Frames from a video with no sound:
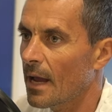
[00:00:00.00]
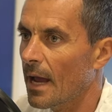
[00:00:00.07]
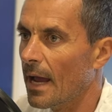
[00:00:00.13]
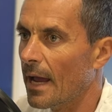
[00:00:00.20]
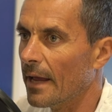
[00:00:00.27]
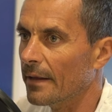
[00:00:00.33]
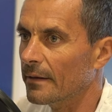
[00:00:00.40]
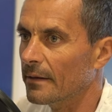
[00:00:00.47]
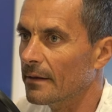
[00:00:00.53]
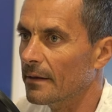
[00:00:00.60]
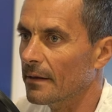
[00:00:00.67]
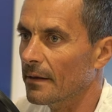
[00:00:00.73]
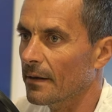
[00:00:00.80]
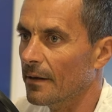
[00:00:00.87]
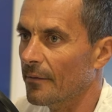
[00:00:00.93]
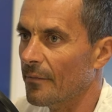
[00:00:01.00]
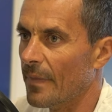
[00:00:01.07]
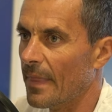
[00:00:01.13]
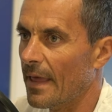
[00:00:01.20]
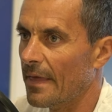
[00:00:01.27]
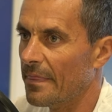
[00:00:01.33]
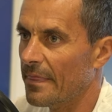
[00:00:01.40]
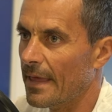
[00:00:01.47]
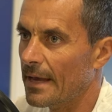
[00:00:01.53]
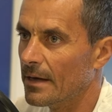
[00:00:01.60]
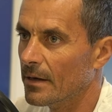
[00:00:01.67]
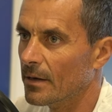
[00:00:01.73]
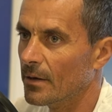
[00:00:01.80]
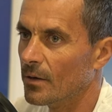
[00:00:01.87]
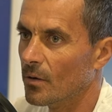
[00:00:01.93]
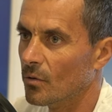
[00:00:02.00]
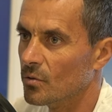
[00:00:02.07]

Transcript: and um, and then